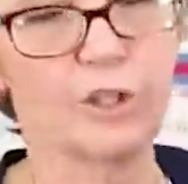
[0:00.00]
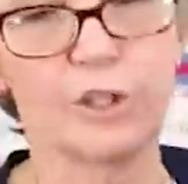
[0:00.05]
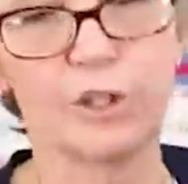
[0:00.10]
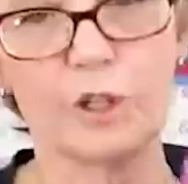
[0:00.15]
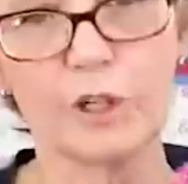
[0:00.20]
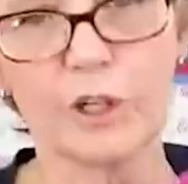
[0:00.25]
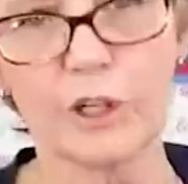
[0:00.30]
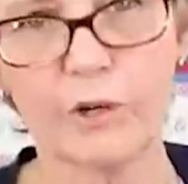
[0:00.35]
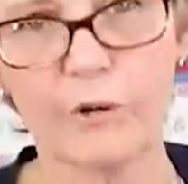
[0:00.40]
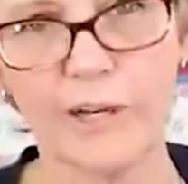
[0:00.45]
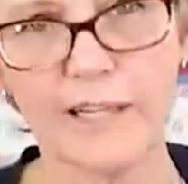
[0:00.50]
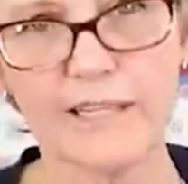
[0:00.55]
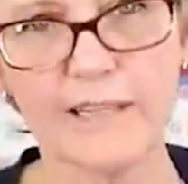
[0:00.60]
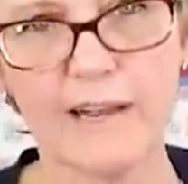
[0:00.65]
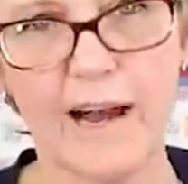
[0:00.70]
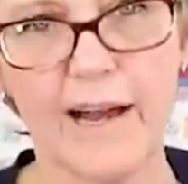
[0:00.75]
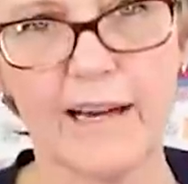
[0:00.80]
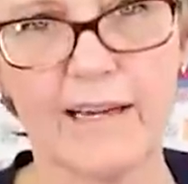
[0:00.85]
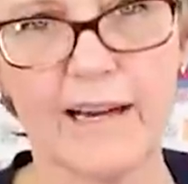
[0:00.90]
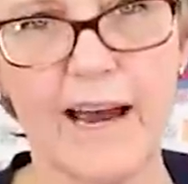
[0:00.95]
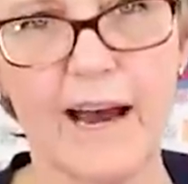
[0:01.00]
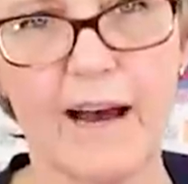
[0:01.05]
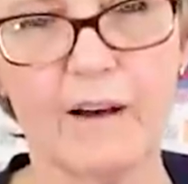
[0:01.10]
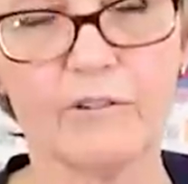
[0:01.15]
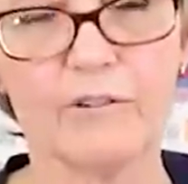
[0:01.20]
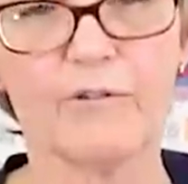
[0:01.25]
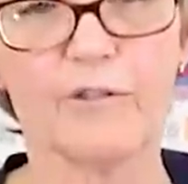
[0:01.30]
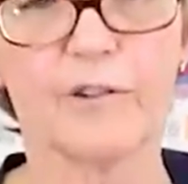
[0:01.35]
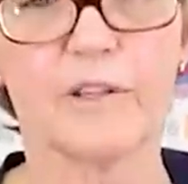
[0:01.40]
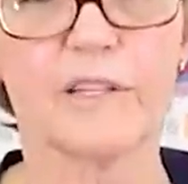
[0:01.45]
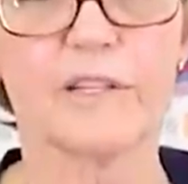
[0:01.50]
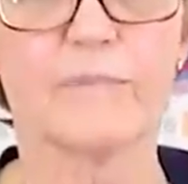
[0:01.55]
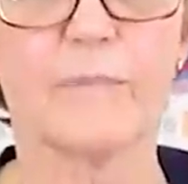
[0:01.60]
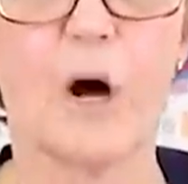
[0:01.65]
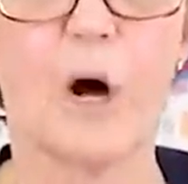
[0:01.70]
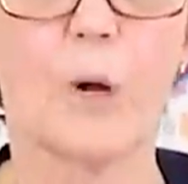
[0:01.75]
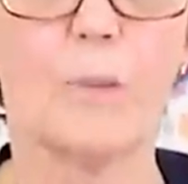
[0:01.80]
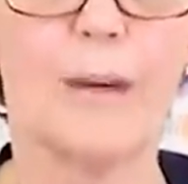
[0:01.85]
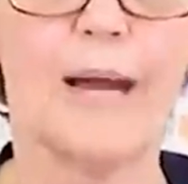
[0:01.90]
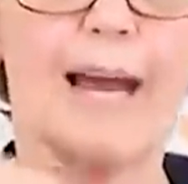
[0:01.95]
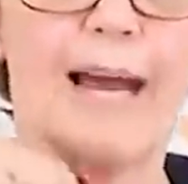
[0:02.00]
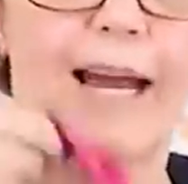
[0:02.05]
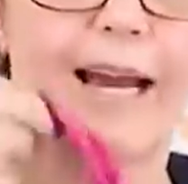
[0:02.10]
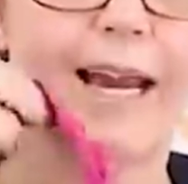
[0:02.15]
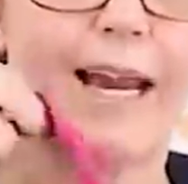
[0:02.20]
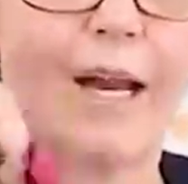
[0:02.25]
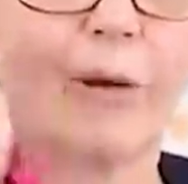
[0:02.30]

the turquoise side out for the small bag,